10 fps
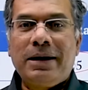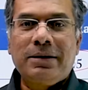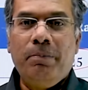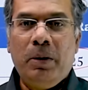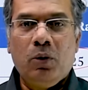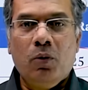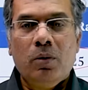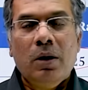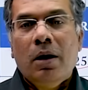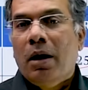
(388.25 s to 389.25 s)
as compared to
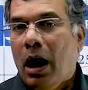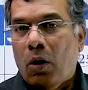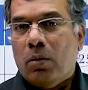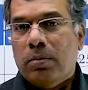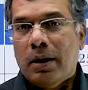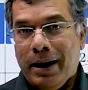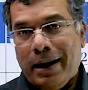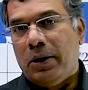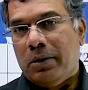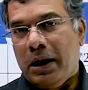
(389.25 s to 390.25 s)
how the
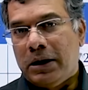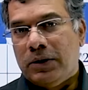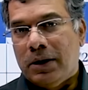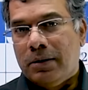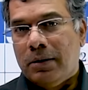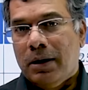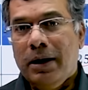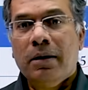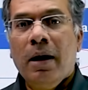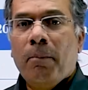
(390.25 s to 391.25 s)
actual ranks are,
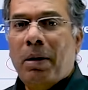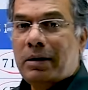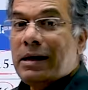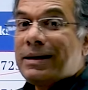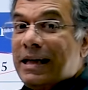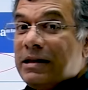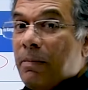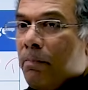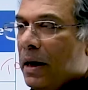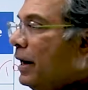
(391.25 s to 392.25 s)
right? But this is a
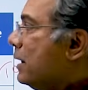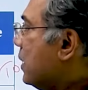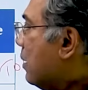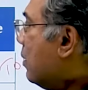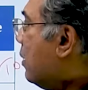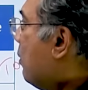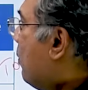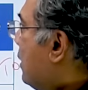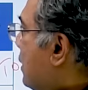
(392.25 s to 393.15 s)
prediction. Remember